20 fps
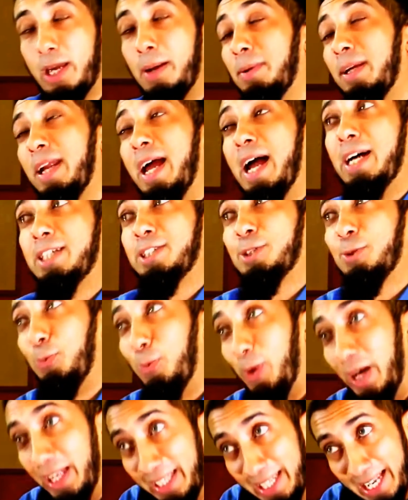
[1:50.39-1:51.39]
I'm going to ask
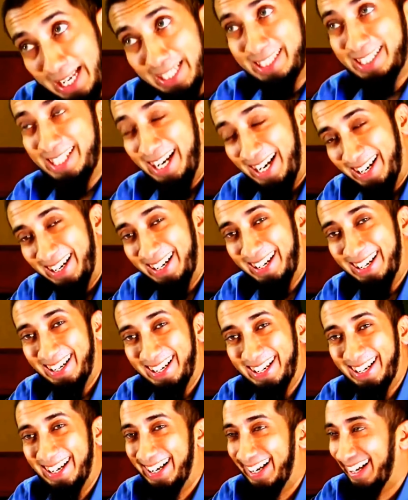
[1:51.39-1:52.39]
one last
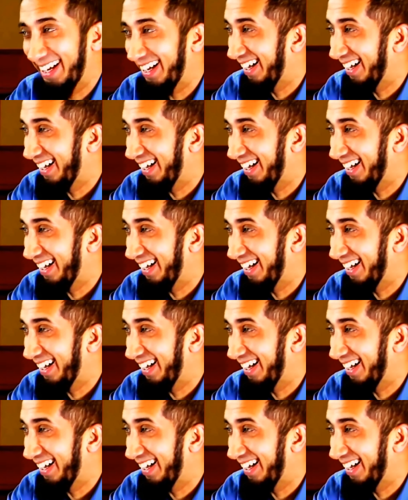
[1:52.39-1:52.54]
time.